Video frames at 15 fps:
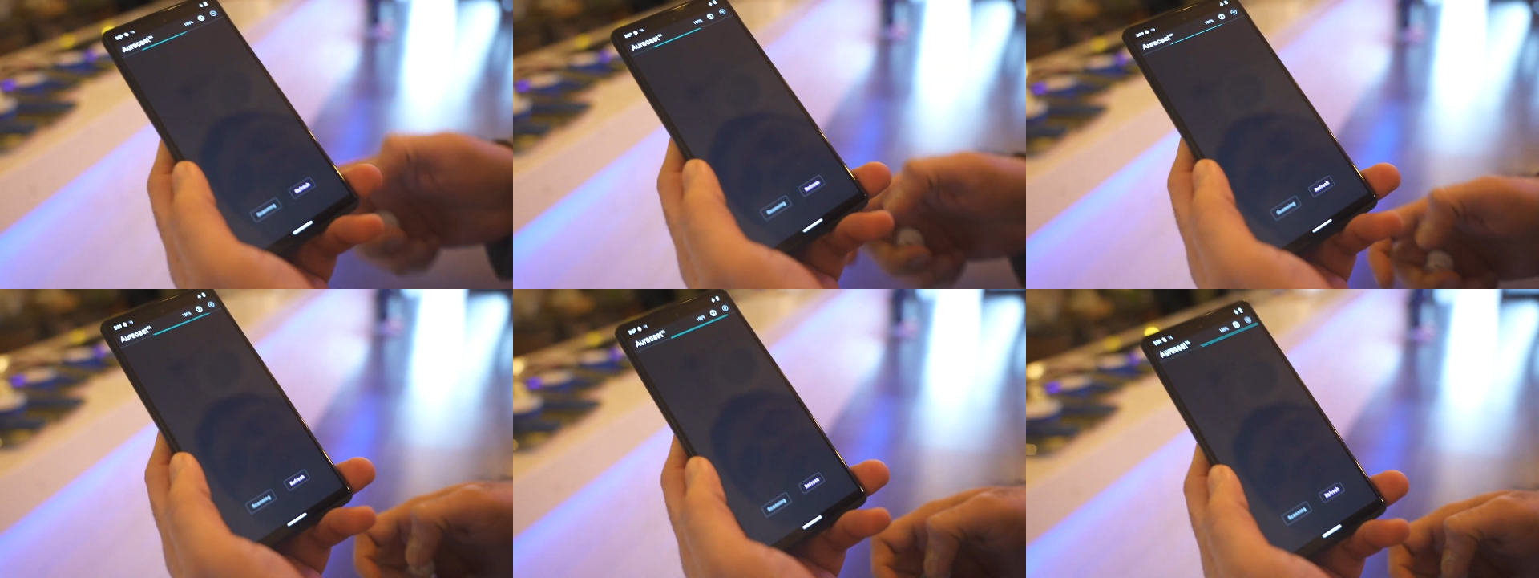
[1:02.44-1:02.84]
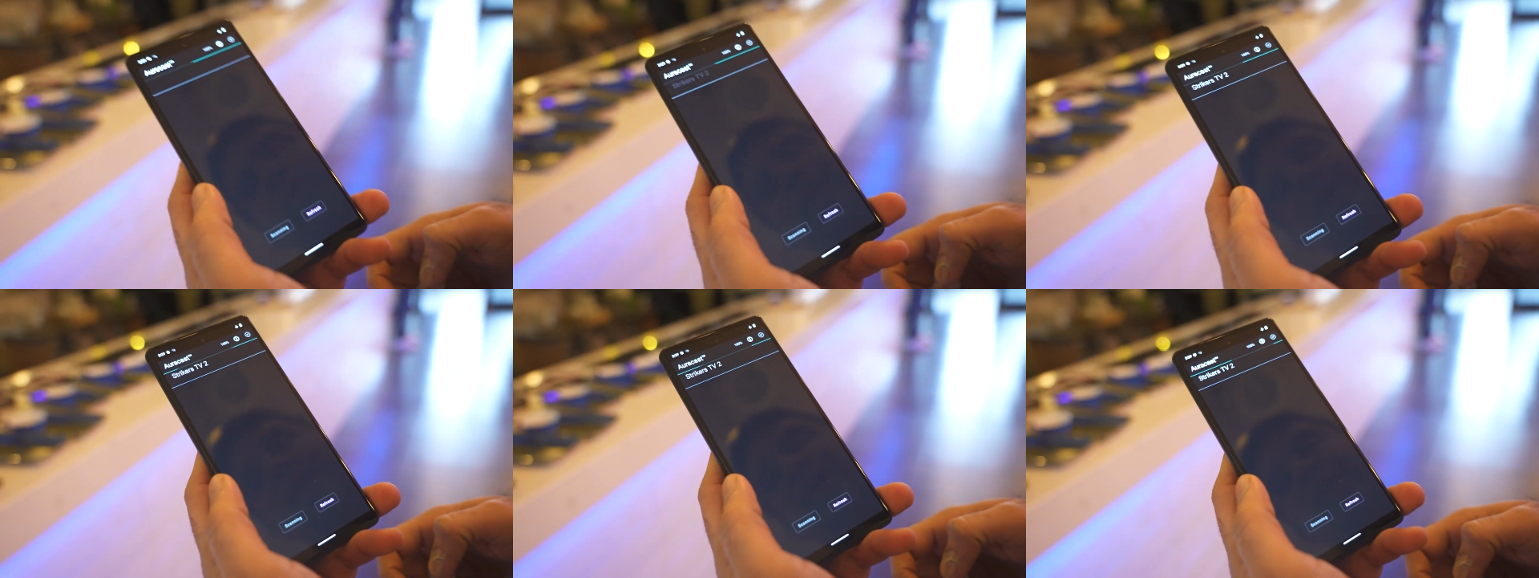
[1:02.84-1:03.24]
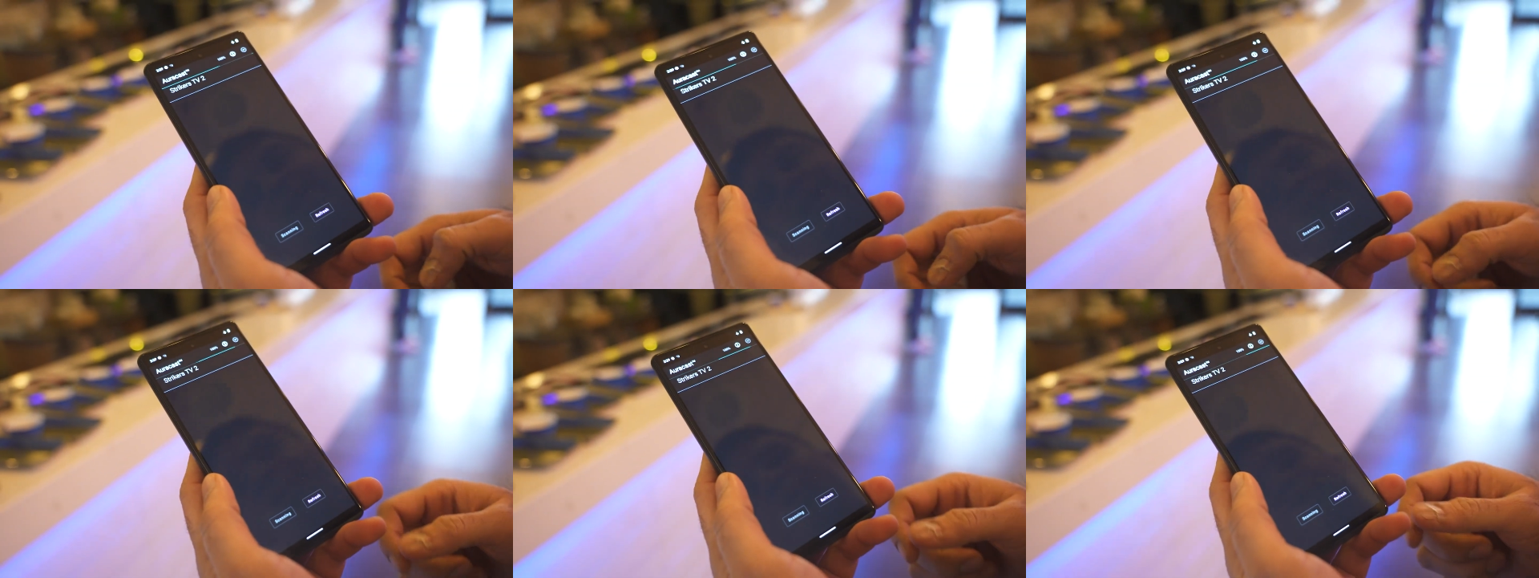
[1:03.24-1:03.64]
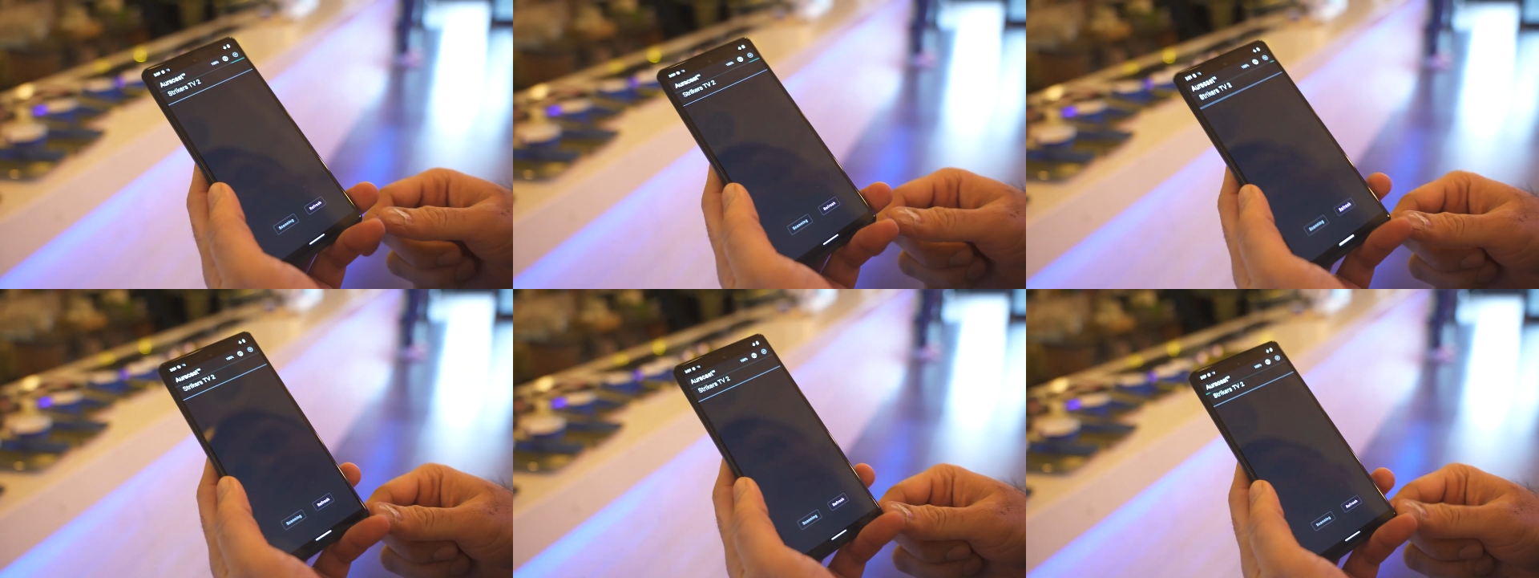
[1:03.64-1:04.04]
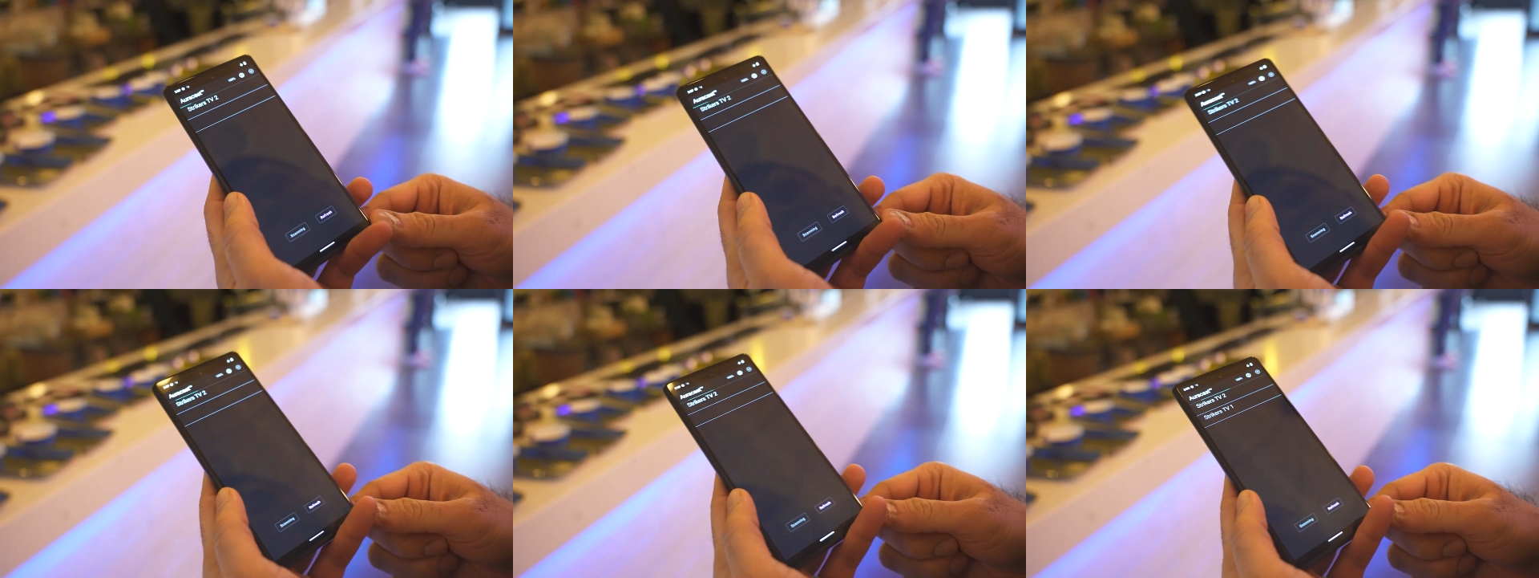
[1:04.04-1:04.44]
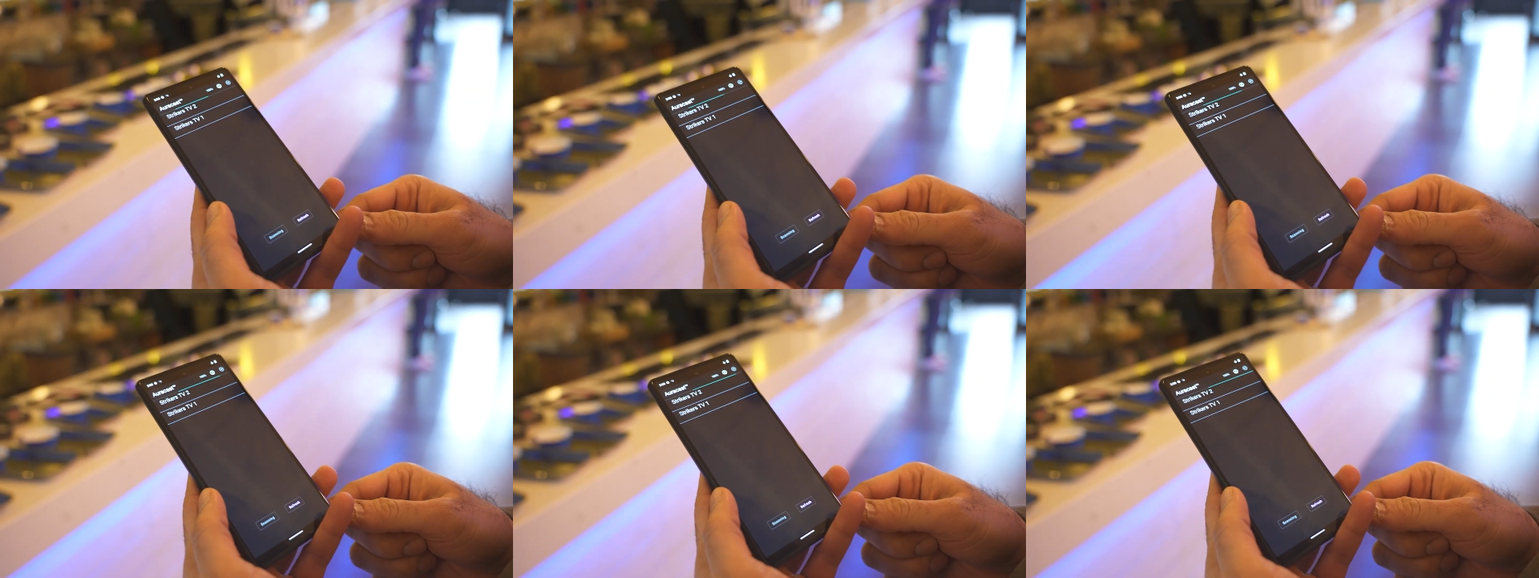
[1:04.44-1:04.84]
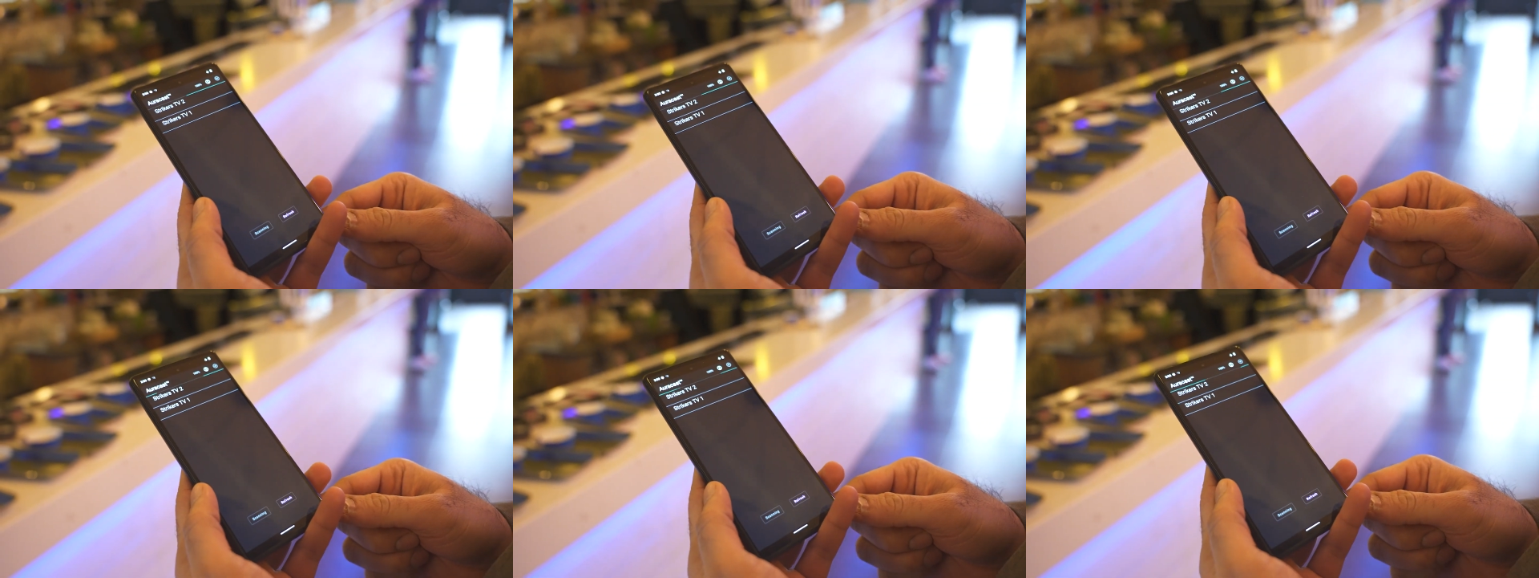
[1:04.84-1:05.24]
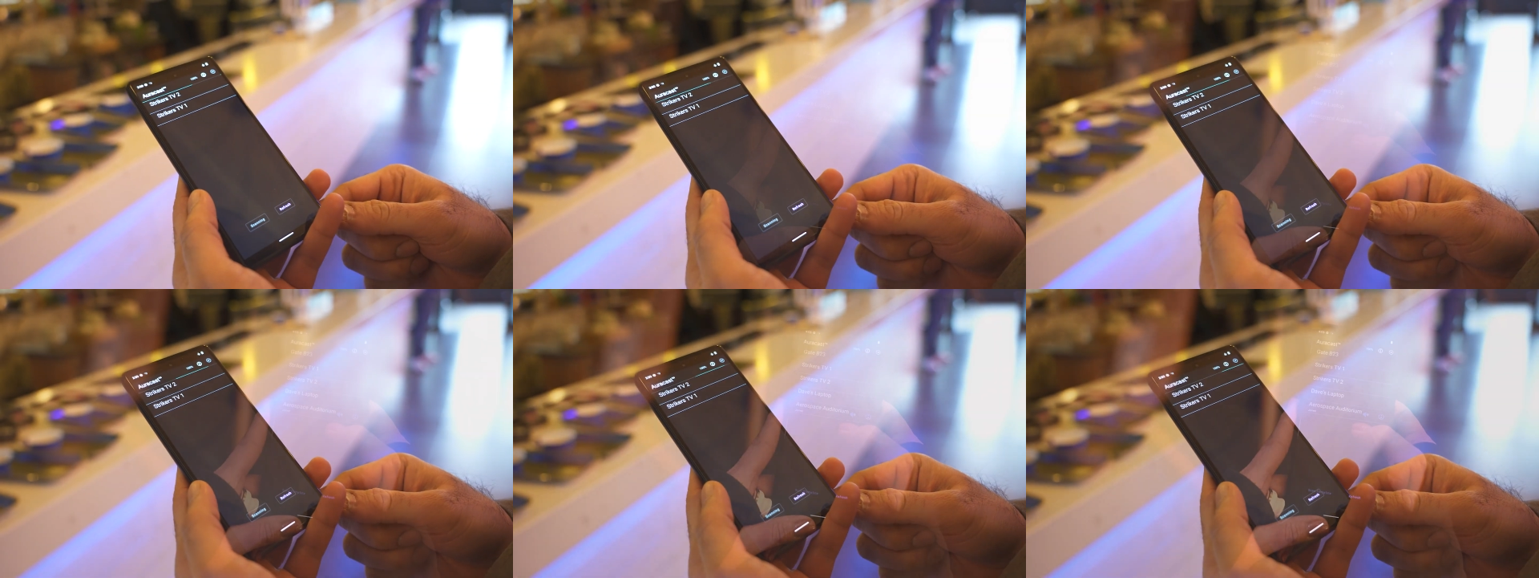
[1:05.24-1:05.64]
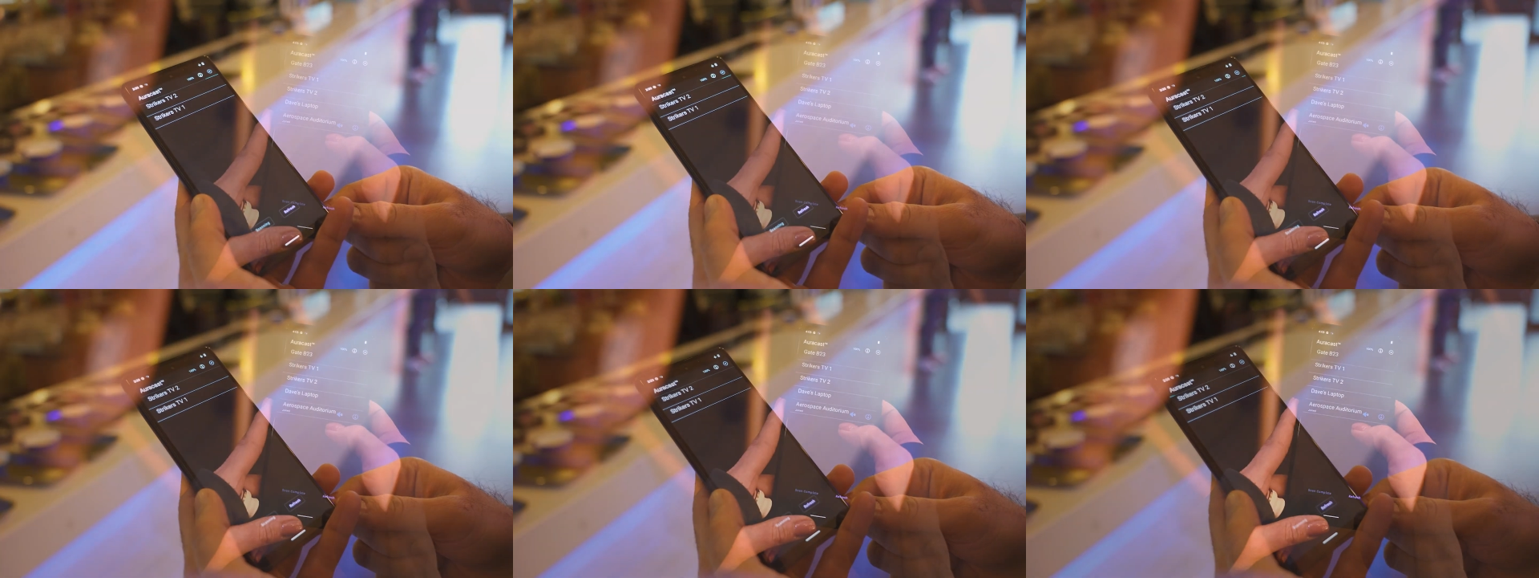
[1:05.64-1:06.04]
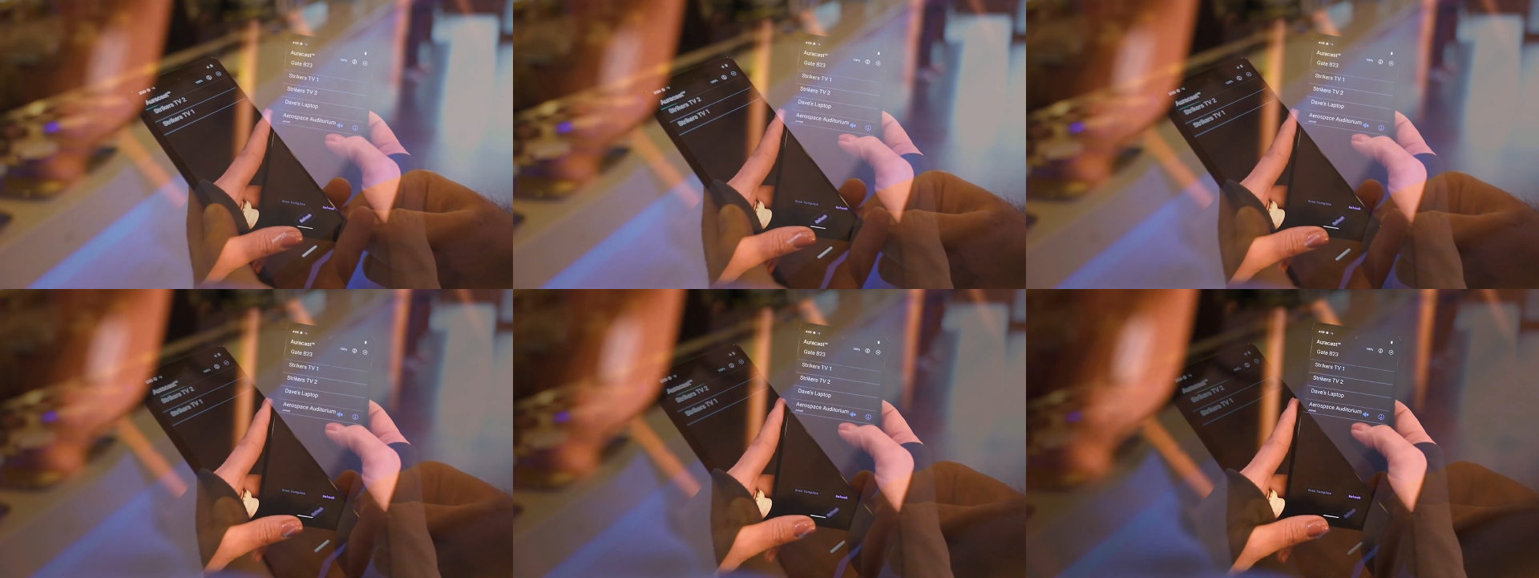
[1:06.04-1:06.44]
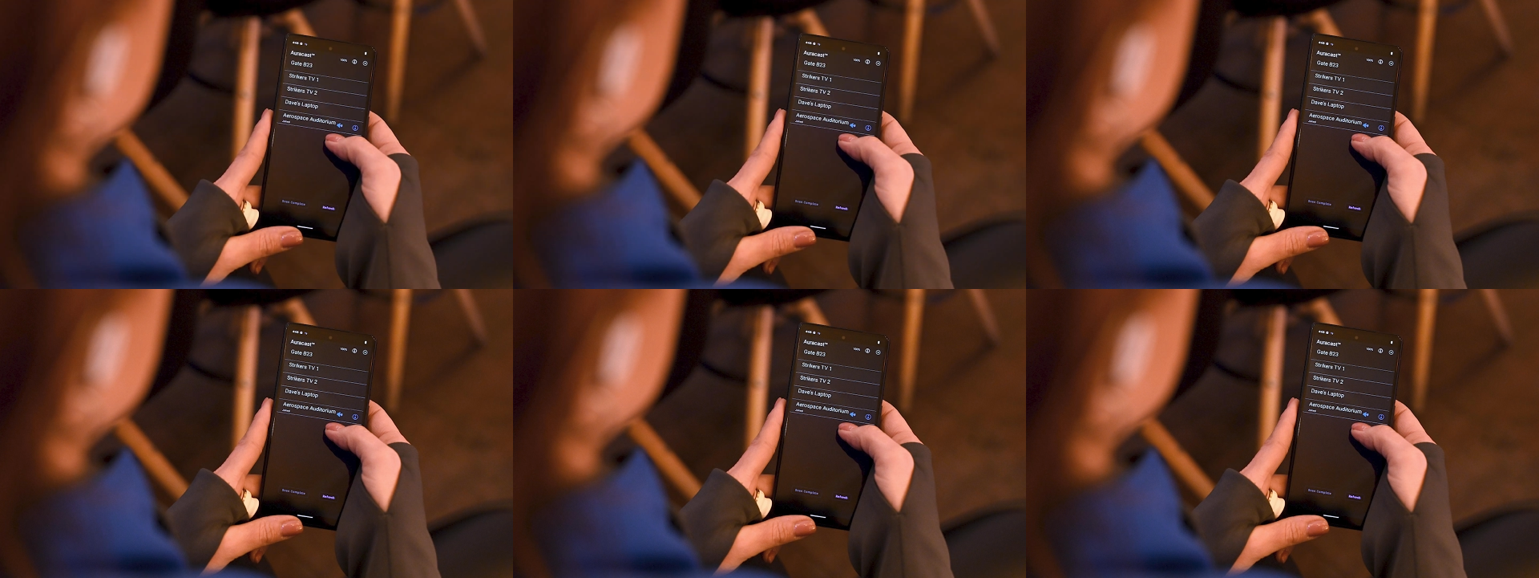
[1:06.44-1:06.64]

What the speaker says: [unreadable: no face in view]